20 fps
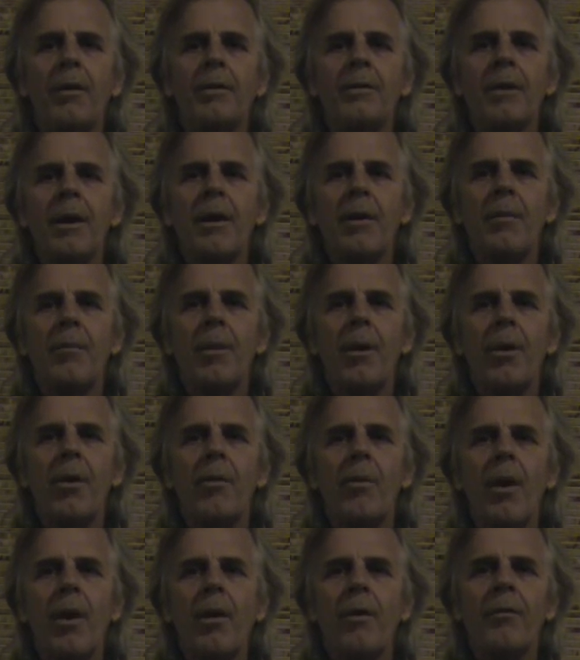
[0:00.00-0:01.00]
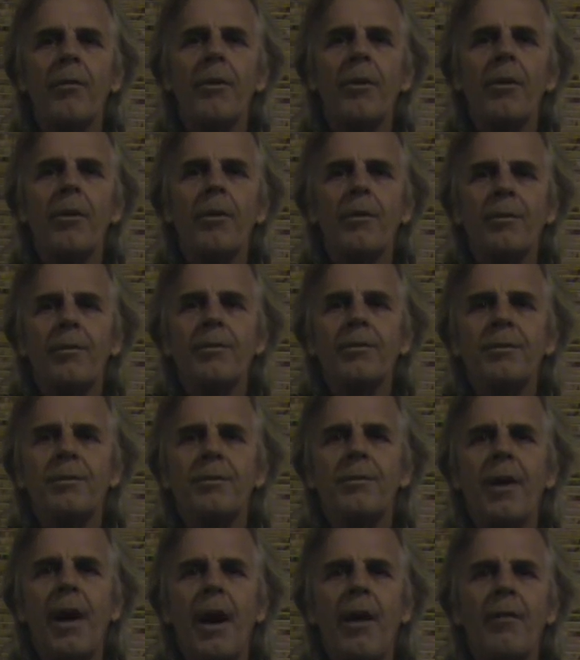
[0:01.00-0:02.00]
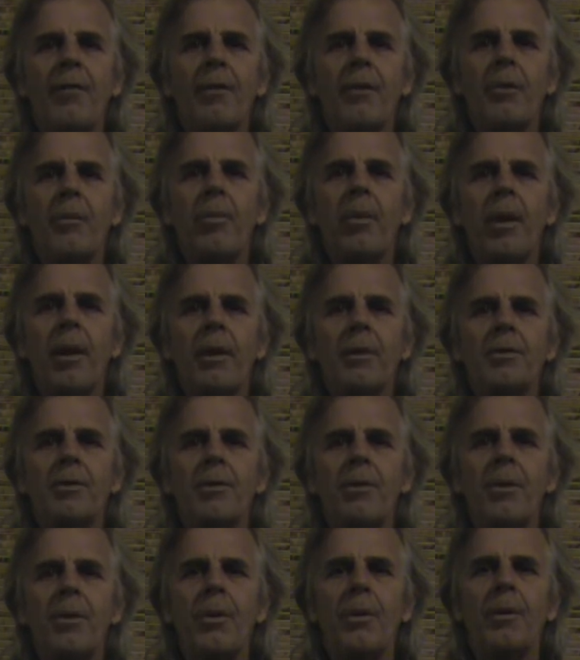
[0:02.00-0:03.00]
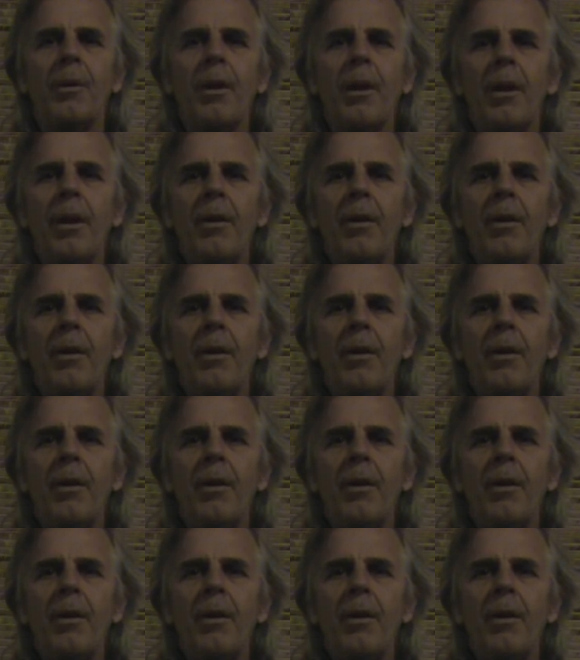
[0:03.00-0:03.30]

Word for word: say a marijuana field of 500 plants growing,